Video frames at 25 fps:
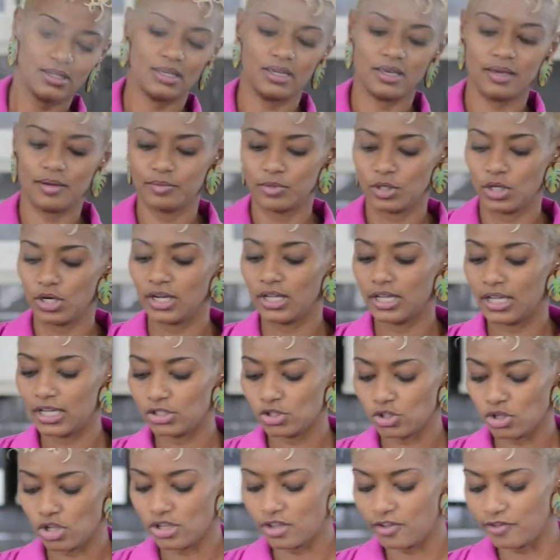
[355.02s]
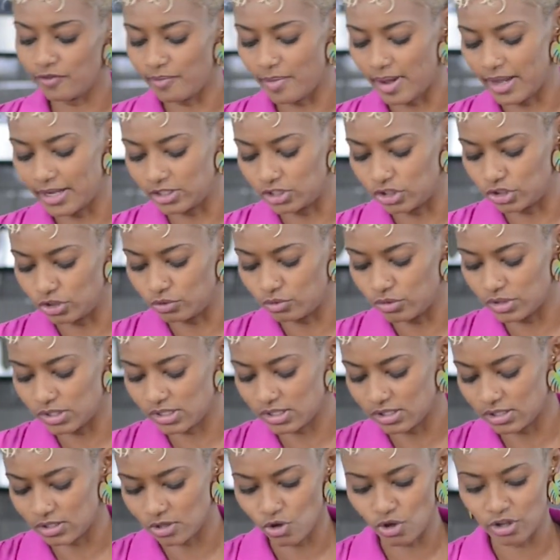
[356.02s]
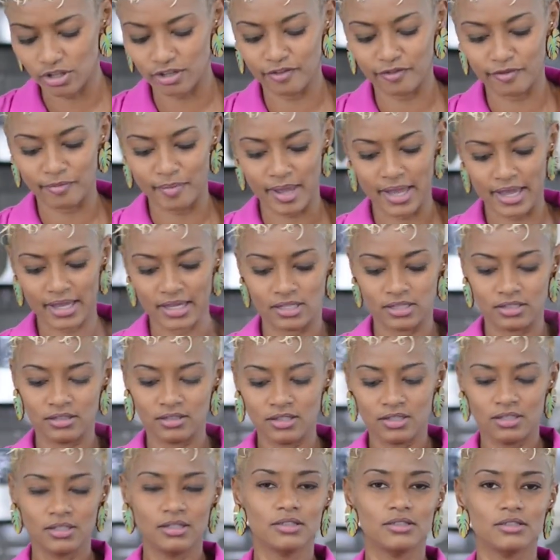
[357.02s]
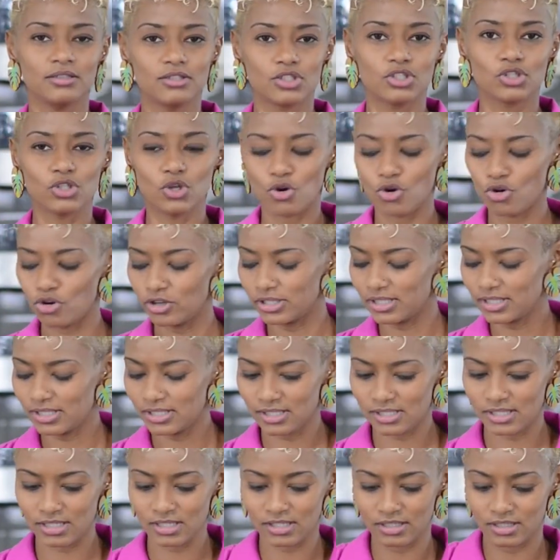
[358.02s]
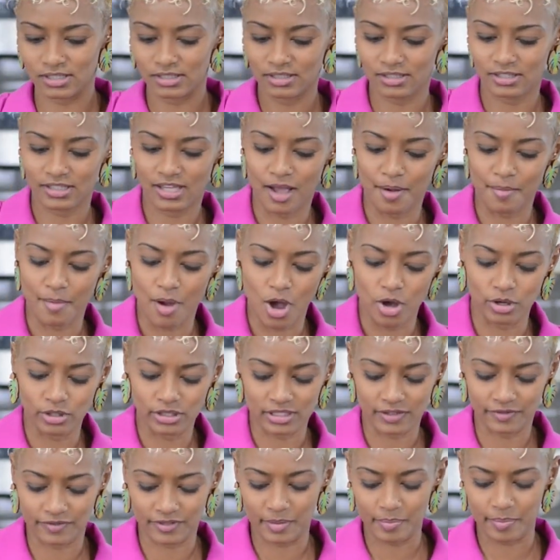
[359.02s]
I'm gonna get all of my juice, all of my sauce to come out of the